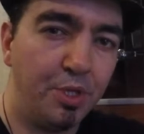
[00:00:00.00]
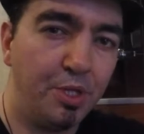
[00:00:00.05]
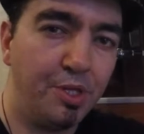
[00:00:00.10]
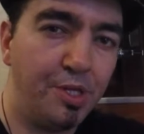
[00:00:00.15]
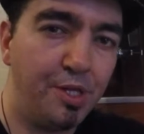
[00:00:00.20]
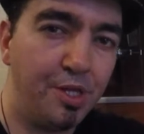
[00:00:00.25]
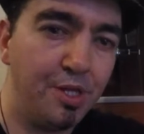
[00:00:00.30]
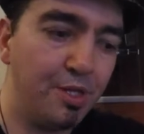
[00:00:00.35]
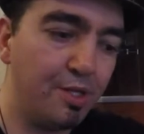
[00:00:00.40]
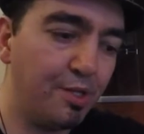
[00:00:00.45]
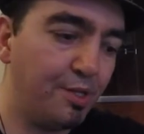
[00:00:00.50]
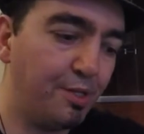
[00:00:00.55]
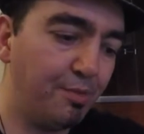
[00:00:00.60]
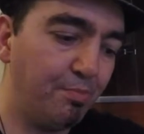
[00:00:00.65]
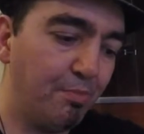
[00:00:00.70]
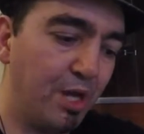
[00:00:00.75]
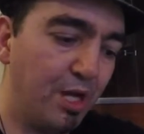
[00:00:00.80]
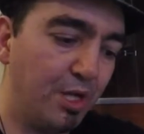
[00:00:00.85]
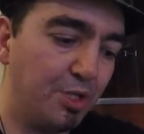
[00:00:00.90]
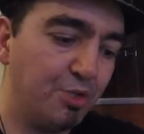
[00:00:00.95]
This
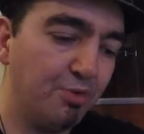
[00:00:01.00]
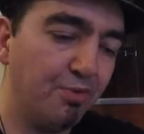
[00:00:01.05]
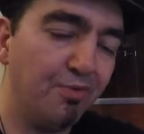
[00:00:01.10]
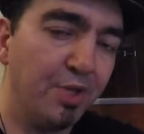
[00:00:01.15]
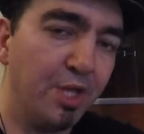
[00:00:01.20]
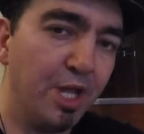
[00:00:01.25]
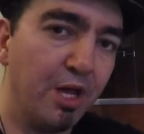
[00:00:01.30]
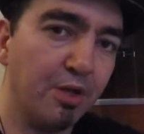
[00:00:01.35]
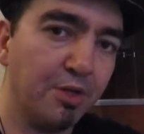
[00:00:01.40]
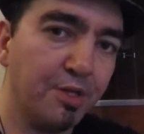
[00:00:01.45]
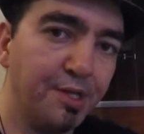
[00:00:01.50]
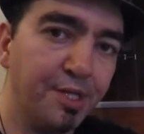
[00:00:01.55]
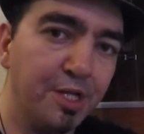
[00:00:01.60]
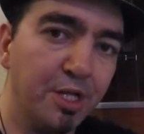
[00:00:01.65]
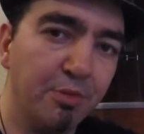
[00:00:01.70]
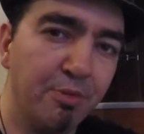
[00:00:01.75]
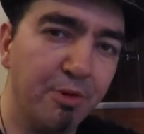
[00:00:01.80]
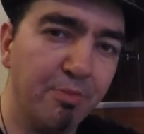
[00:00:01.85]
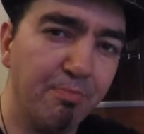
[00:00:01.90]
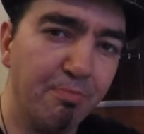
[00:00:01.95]
is my juvenile
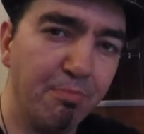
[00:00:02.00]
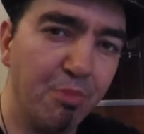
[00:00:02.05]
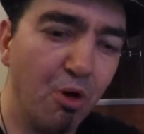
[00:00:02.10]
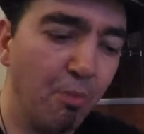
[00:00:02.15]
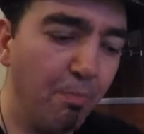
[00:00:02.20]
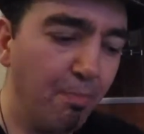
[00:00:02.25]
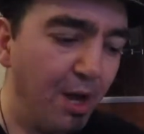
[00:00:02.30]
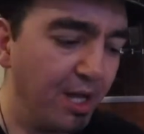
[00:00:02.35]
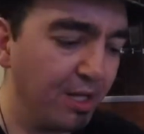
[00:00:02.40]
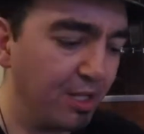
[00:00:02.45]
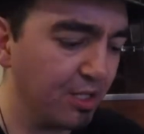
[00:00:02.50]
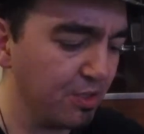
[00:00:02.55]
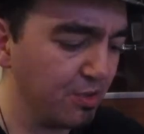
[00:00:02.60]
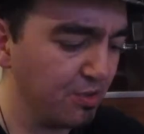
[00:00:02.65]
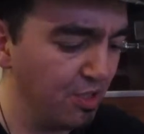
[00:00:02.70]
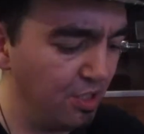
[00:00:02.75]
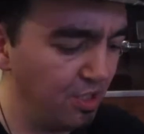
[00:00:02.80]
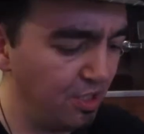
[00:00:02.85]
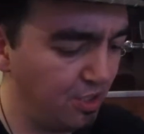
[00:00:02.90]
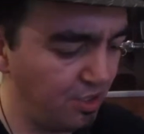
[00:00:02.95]
cinnamon ball
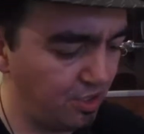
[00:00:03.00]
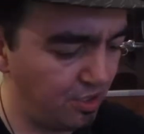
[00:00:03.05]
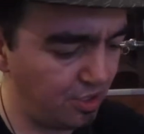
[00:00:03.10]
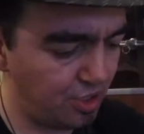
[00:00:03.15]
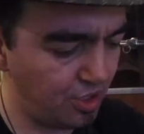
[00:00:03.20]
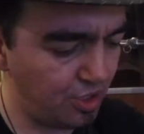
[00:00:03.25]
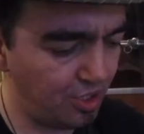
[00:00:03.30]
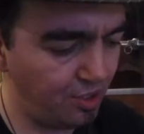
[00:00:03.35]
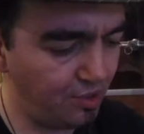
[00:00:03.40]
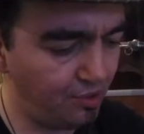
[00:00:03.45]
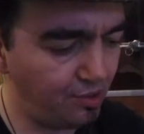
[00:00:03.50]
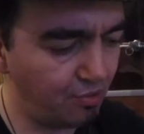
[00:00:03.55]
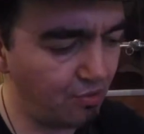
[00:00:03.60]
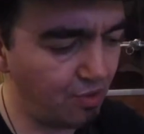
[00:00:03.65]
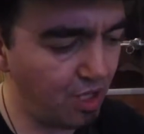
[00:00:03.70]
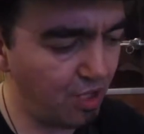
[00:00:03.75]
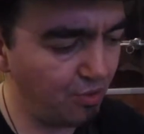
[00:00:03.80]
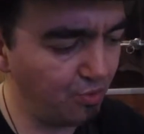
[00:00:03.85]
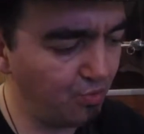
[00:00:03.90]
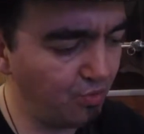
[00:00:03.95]
python. She's
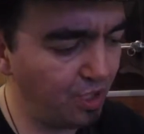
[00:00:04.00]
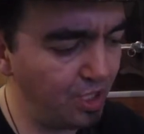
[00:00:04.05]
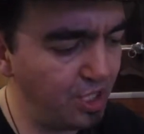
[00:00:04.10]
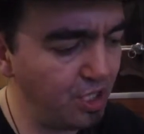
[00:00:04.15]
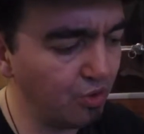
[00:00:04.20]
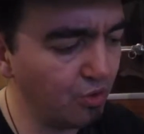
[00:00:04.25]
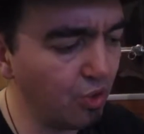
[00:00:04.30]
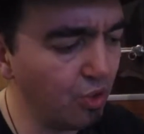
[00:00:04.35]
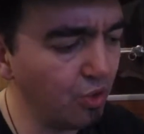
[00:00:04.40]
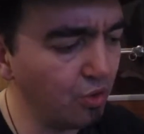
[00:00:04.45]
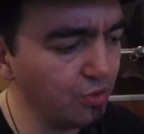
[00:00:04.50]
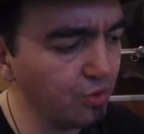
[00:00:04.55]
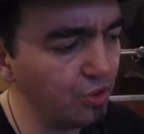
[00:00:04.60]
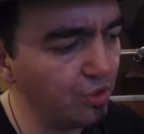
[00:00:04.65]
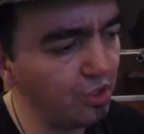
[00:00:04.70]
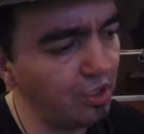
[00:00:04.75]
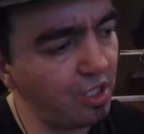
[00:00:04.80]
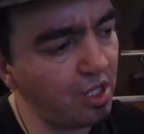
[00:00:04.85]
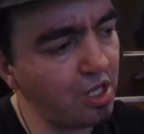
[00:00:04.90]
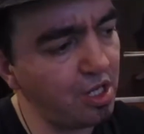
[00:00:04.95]
around 1 year old
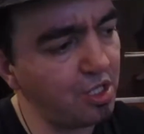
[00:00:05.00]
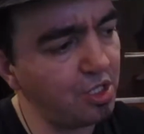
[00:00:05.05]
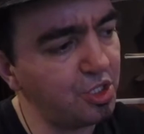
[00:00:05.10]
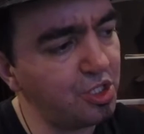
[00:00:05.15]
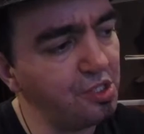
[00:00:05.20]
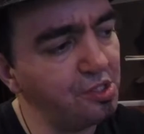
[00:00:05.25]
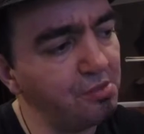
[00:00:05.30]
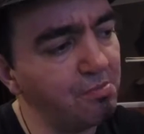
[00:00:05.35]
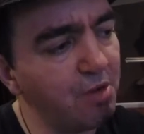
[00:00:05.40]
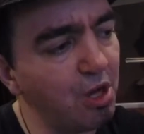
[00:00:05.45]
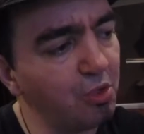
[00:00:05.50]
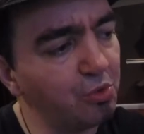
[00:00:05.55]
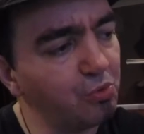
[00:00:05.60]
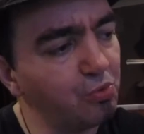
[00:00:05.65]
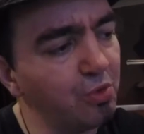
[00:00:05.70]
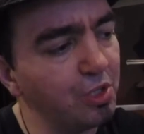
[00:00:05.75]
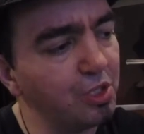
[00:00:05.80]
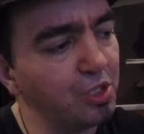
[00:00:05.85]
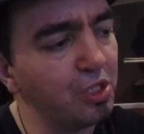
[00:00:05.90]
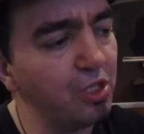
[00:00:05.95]
and she's about
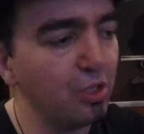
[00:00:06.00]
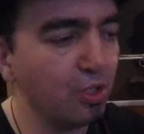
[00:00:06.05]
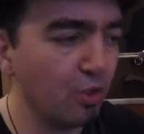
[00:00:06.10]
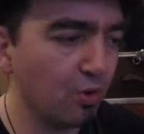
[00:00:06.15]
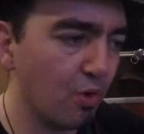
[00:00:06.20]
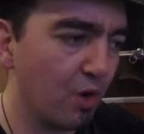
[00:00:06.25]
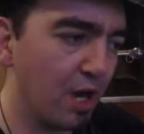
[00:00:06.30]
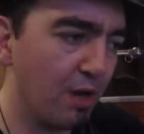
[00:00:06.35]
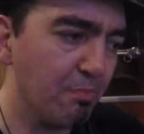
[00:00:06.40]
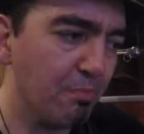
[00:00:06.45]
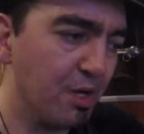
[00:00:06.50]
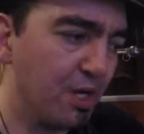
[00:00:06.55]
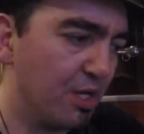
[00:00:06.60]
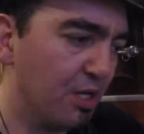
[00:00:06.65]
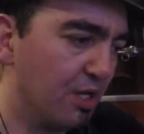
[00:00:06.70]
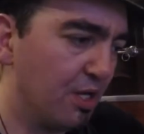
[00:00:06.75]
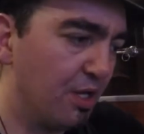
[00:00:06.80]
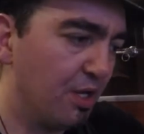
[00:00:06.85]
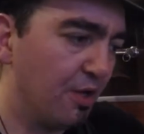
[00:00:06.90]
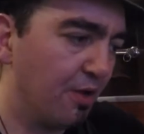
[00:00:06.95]
1 kilogram,
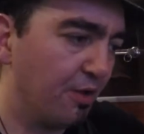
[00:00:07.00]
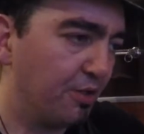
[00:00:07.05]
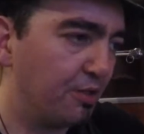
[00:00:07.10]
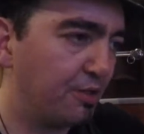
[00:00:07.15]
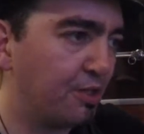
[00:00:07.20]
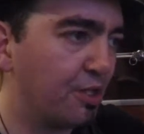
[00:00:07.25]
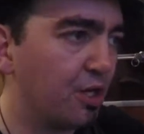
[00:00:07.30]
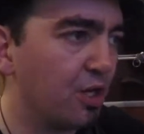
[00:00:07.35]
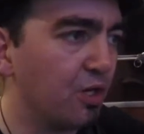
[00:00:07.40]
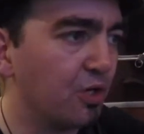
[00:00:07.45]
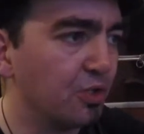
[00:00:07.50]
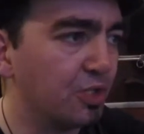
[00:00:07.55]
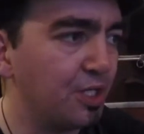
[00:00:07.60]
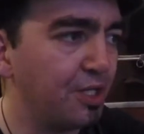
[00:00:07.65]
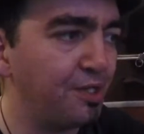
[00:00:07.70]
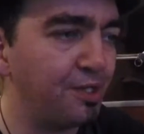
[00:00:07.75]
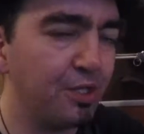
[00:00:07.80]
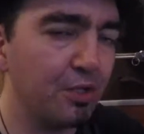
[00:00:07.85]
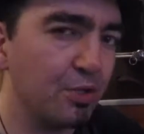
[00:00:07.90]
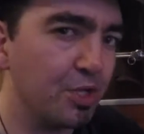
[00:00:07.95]
so
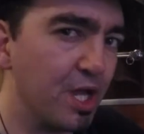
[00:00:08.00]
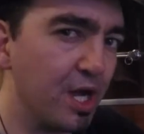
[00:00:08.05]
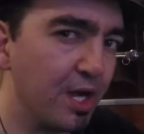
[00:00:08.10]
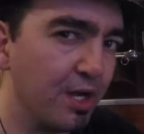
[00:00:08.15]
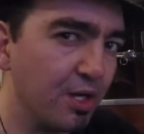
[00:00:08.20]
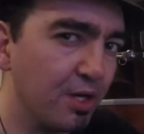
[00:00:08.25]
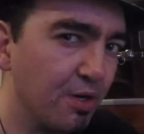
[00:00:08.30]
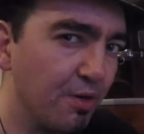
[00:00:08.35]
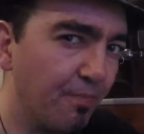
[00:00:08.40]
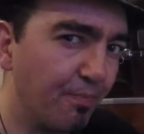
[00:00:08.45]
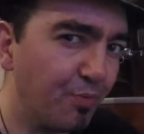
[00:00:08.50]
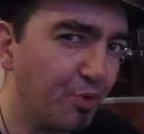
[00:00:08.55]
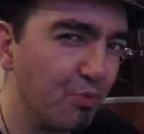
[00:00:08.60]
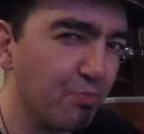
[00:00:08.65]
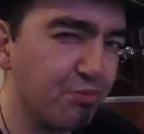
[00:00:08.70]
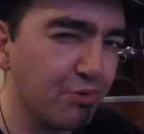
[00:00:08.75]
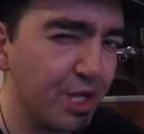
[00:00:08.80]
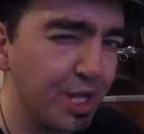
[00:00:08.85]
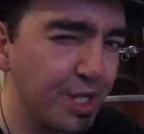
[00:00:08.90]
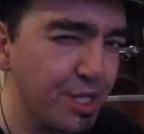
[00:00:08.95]
she's still young to
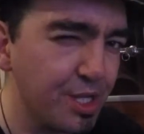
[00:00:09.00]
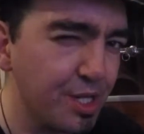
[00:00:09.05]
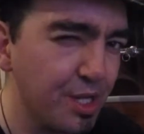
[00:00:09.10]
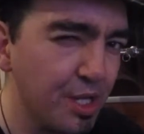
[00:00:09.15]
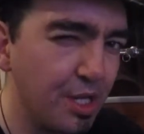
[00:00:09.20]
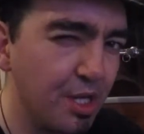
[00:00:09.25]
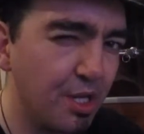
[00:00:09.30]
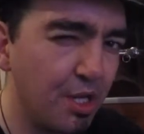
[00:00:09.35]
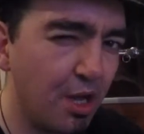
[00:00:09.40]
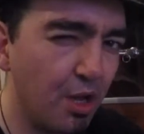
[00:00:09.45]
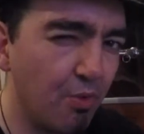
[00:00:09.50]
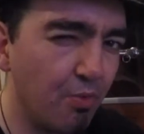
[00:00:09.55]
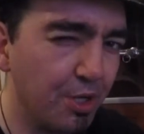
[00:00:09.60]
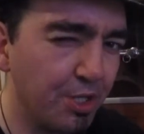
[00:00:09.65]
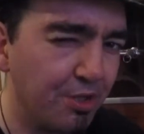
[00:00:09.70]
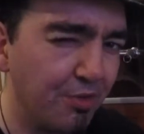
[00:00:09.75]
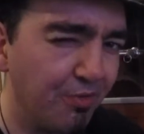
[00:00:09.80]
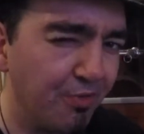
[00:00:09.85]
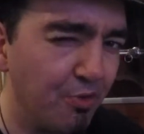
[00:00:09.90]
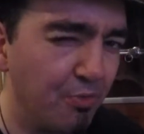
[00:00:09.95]
breed. I'll
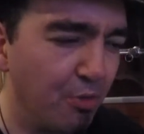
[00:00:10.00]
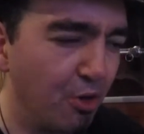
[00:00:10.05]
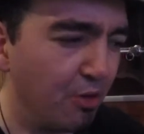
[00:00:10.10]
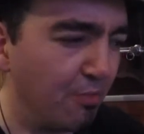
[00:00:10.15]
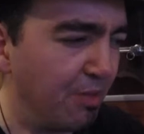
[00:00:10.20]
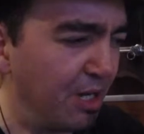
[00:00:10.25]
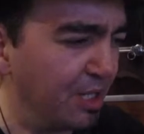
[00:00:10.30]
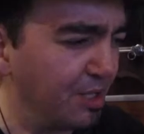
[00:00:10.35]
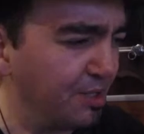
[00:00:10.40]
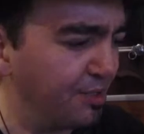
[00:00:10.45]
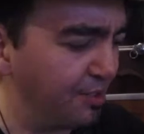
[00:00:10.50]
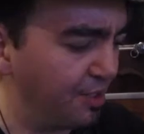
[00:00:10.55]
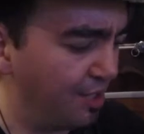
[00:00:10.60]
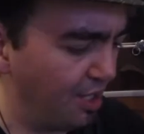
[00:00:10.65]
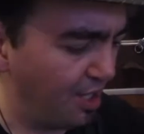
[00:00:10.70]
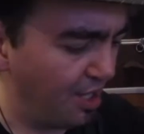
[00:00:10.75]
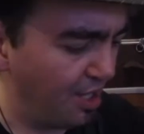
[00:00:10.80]
wait a few more months,